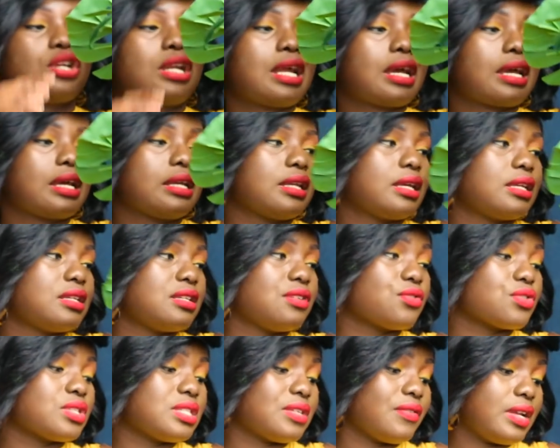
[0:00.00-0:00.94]
your luck and get it
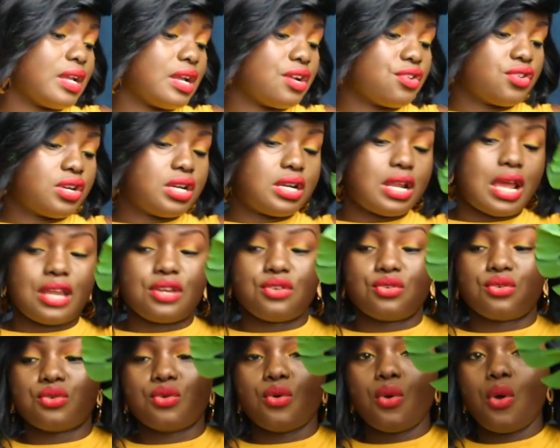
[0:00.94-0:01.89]
for 700 i
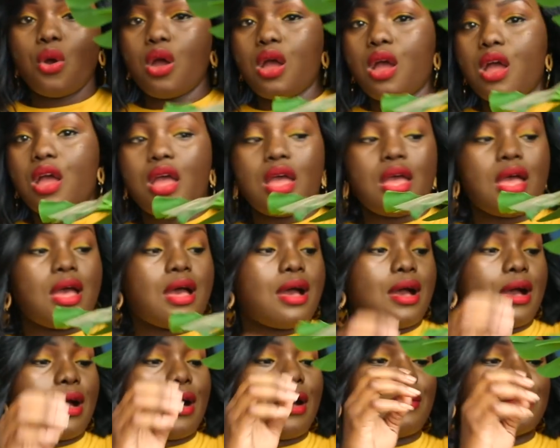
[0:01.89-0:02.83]
don't know
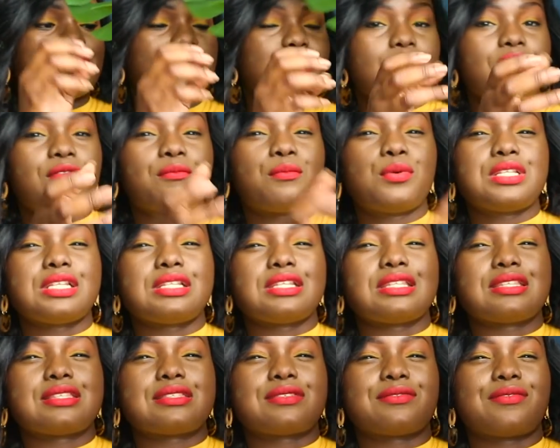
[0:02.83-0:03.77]
um, so i've put it
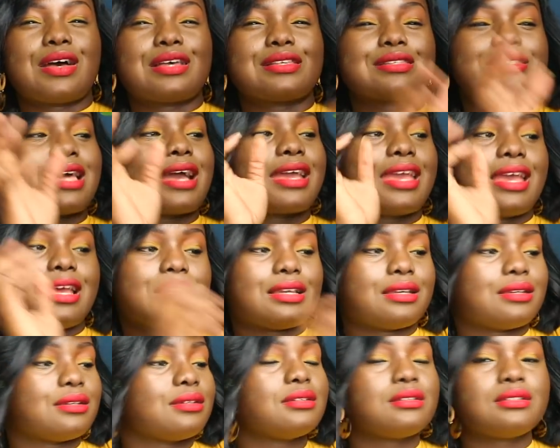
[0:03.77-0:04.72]
in this vase
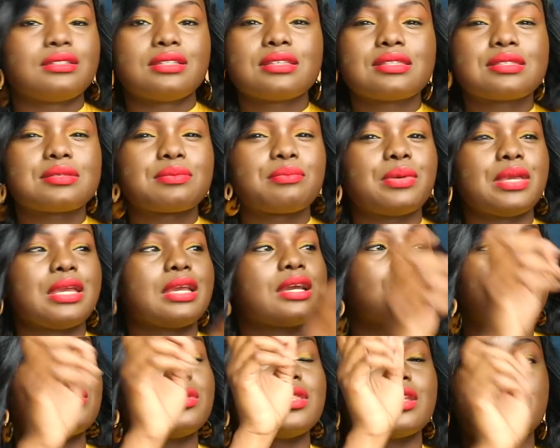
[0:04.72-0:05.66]
again this
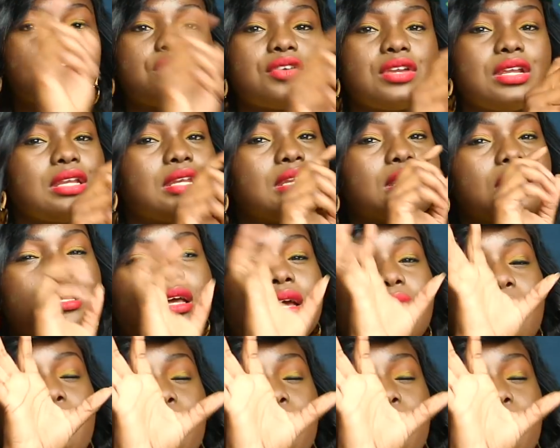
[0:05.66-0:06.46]
pink with the green